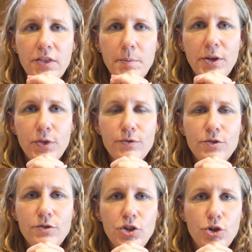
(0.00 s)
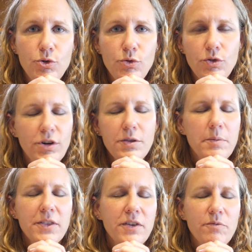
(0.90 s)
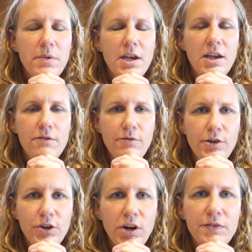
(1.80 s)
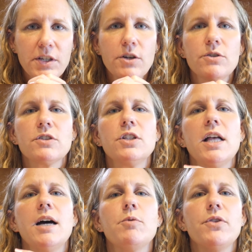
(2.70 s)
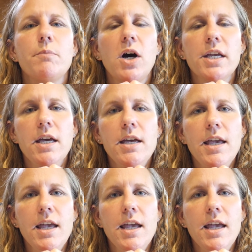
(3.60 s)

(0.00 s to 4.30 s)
the month of June, or the month of May, for the Crafty Goals collab with Amalia.